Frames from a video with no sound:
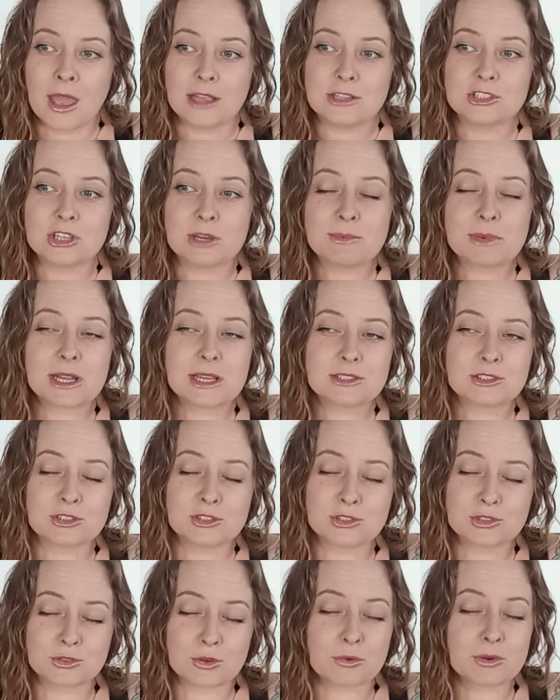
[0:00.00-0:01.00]
And Gemini is
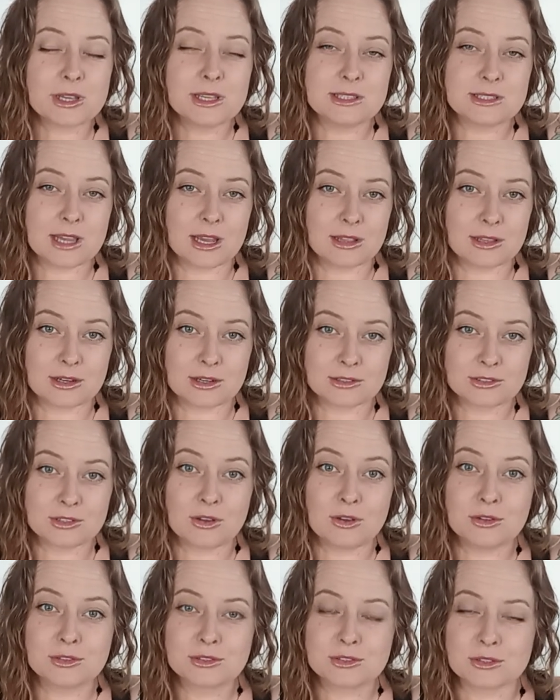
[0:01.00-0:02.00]
the storyteller
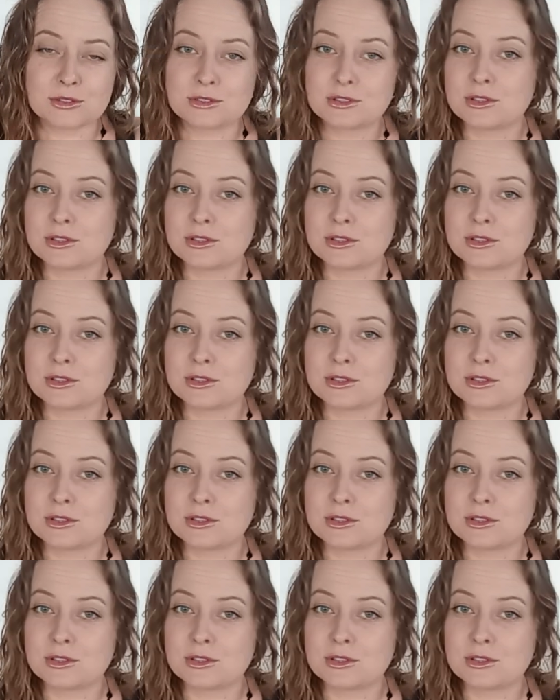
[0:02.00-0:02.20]
also.